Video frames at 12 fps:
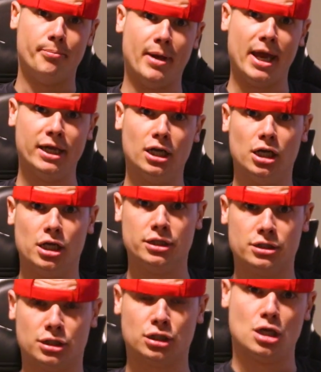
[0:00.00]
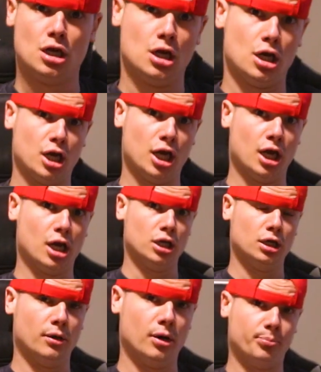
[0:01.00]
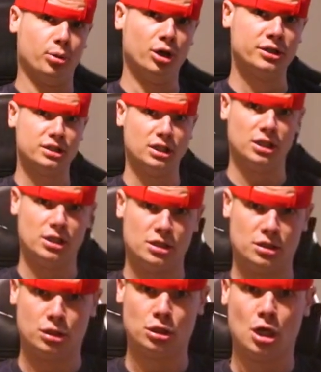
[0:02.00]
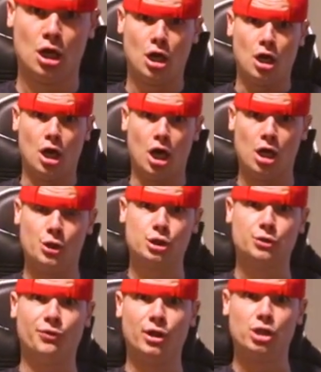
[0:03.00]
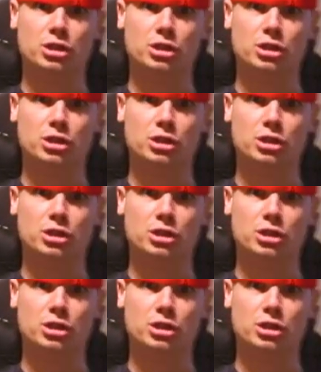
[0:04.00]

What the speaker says: betas, and pussies. This video